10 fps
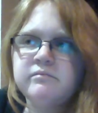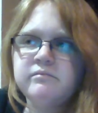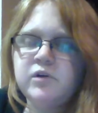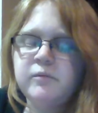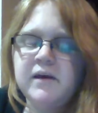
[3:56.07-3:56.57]

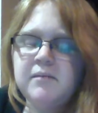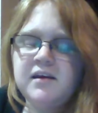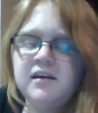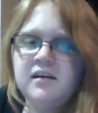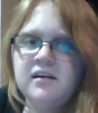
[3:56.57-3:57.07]
your
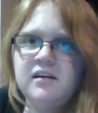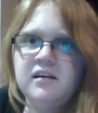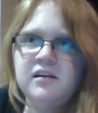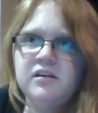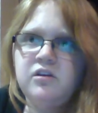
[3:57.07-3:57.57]
baby,
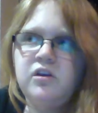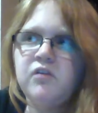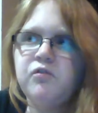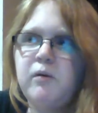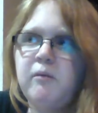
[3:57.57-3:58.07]

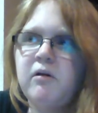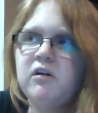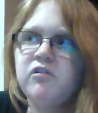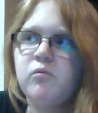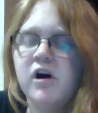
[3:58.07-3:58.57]
if people
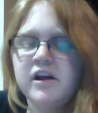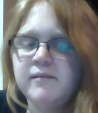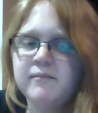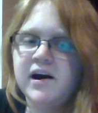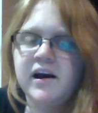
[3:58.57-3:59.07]
are just
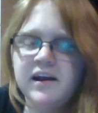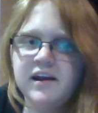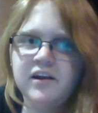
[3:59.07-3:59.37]
walking by